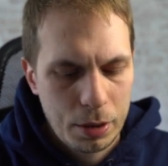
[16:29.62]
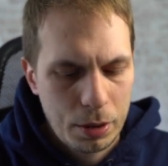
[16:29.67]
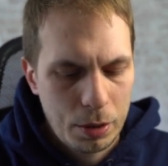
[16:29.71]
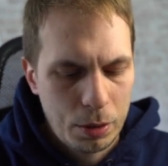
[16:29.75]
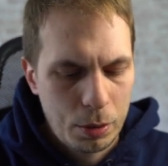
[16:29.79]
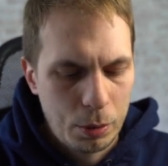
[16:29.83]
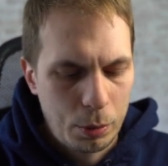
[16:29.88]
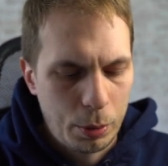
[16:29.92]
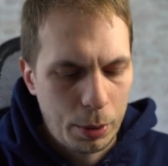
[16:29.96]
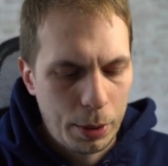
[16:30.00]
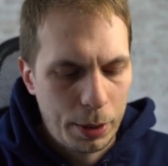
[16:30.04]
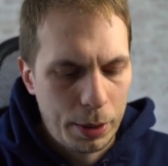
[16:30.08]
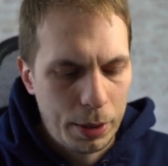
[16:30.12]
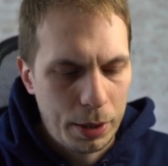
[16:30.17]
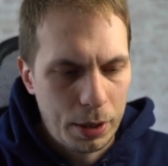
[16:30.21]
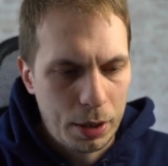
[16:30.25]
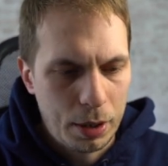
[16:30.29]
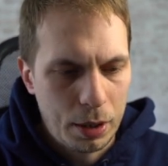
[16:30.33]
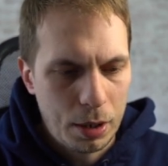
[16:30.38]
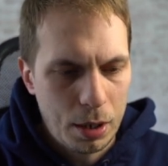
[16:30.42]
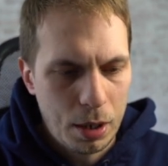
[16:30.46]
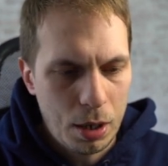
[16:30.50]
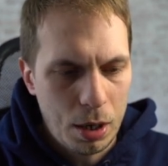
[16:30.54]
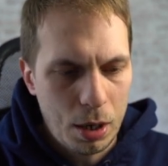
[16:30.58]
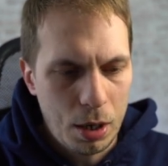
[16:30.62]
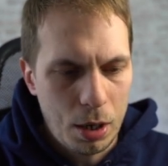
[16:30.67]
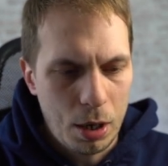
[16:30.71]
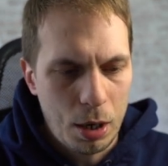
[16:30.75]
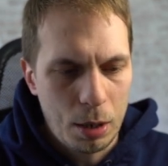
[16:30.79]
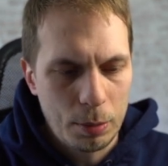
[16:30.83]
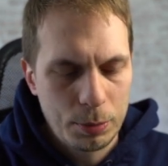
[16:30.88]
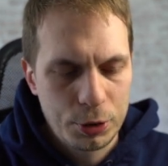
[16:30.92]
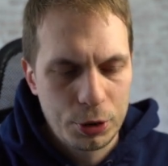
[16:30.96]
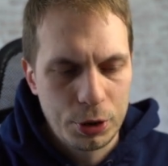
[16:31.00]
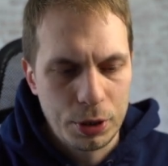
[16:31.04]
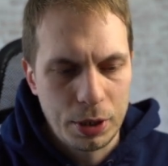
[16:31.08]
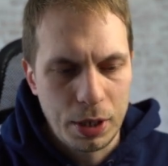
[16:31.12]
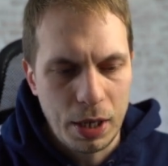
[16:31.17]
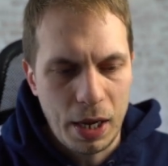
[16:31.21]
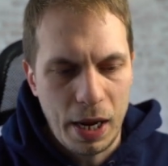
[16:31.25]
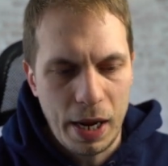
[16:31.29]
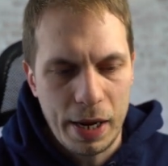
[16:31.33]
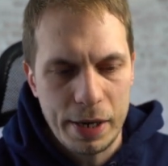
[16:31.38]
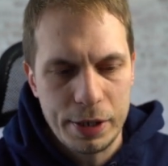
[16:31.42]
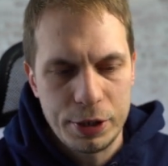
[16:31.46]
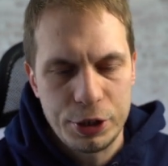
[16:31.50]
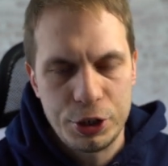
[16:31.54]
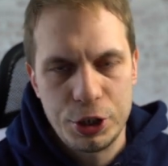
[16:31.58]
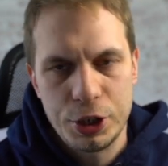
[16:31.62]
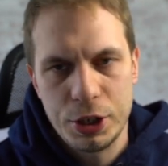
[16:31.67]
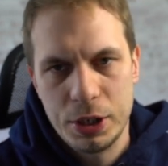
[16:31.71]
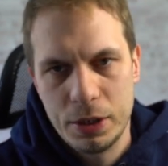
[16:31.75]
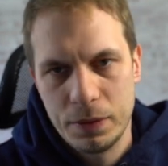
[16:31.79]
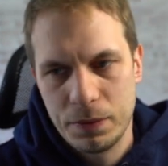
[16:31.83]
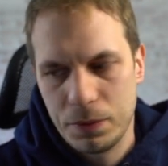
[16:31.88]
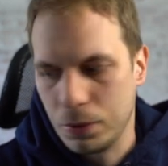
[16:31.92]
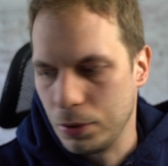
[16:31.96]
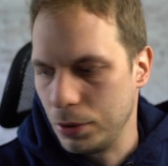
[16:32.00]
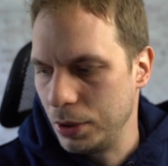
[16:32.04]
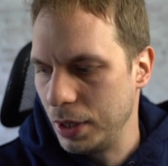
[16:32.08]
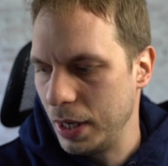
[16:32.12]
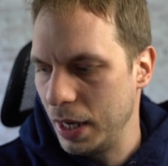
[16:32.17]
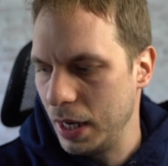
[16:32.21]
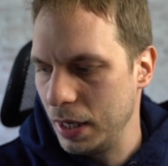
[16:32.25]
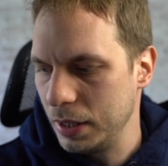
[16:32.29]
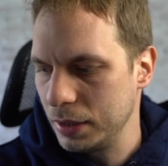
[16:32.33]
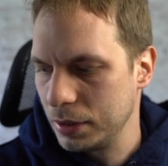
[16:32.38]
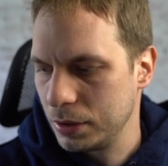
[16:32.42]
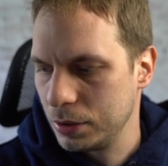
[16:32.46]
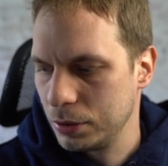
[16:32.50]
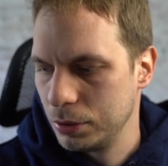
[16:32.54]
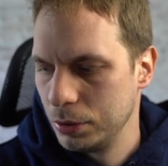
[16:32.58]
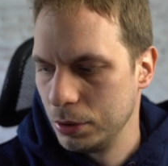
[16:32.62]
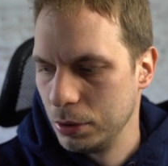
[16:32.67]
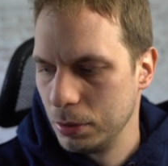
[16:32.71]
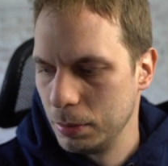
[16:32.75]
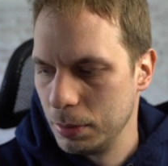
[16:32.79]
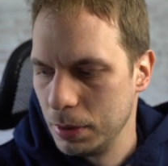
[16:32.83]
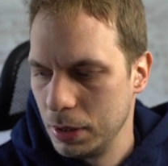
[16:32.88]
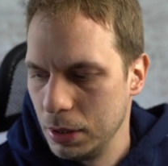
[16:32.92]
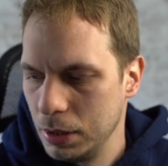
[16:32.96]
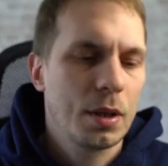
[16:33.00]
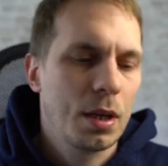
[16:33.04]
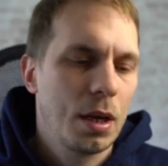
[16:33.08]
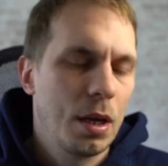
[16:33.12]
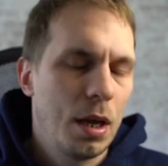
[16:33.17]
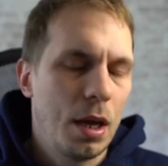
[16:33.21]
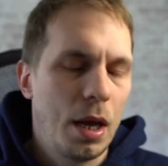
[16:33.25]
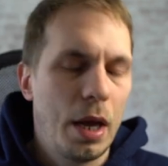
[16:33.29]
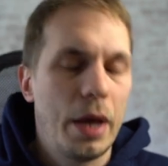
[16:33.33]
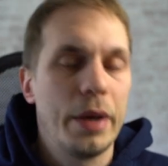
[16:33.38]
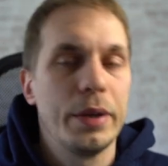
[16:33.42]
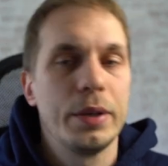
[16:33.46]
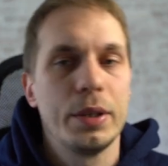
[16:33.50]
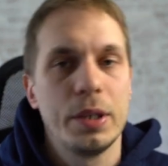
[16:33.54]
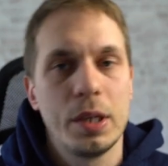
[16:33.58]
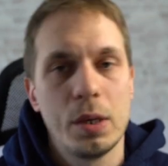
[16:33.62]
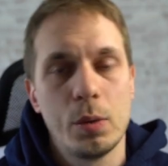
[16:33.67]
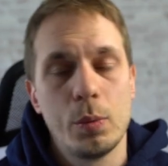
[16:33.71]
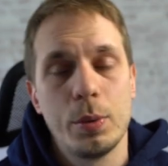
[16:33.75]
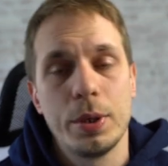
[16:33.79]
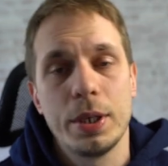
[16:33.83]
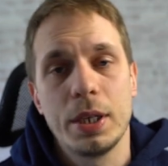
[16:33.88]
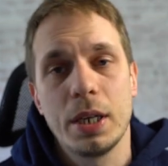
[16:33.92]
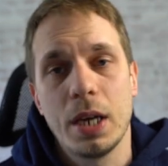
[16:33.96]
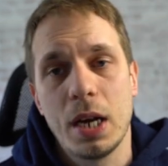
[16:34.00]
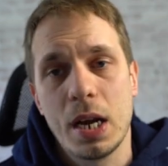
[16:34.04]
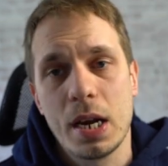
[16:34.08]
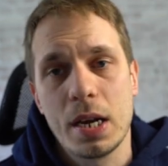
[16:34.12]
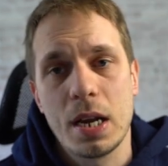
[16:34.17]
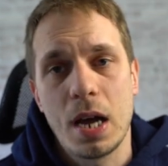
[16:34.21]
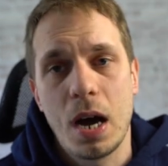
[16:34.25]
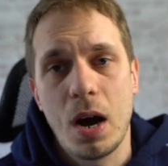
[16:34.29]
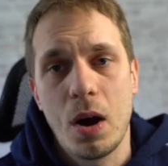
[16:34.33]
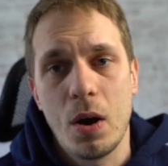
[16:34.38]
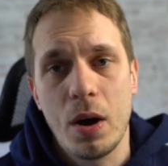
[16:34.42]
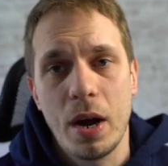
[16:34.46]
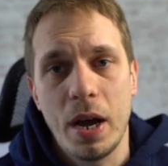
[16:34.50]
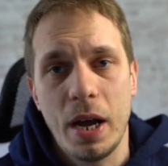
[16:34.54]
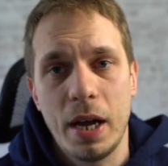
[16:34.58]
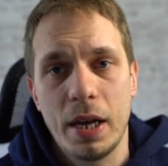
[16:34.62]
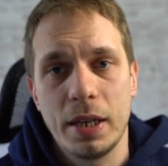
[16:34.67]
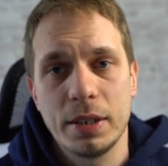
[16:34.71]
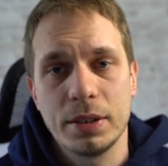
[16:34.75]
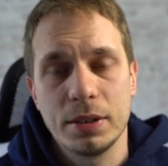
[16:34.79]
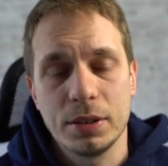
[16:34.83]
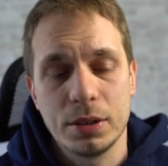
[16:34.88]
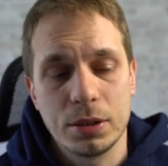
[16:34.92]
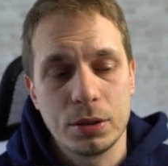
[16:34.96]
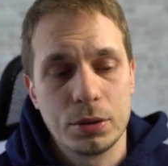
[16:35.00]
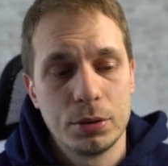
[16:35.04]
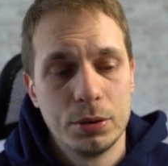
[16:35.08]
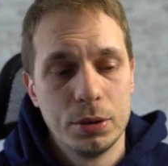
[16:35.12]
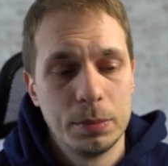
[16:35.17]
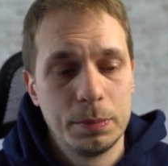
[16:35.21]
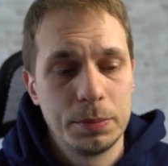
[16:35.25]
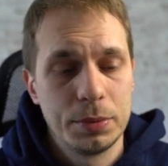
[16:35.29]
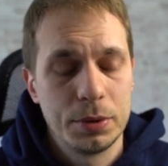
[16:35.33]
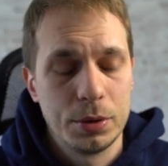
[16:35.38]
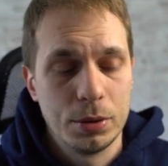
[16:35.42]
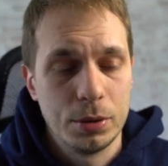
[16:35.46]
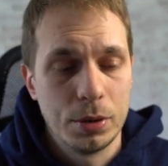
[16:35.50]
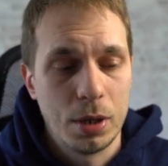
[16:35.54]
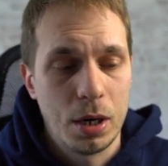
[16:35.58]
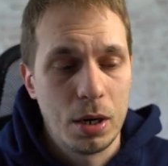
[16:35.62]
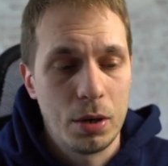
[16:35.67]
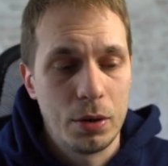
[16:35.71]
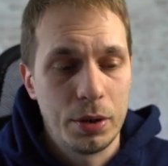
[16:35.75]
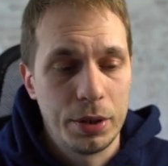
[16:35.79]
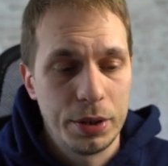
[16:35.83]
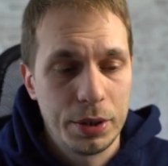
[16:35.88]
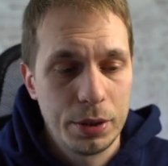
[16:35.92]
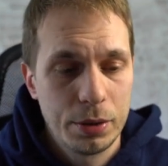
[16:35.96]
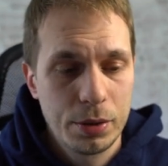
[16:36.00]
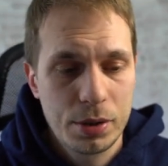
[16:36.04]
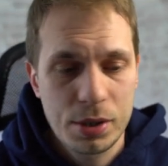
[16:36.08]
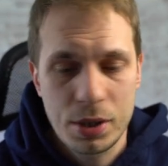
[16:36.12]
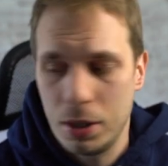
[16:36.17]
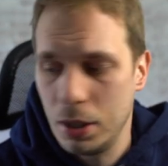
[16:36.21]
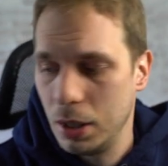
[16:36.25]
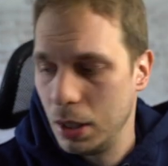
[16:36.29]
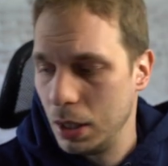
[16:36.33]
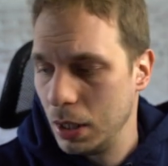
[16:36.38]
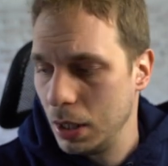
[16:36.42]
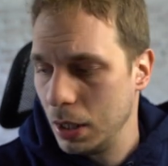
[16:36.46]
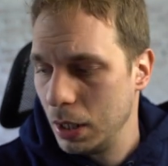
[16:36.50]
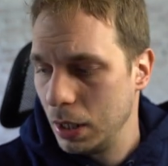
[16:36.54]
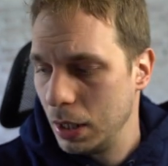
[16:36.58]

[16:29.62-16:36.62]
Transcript: with the option AG for add group, and here we can now add a group to our user.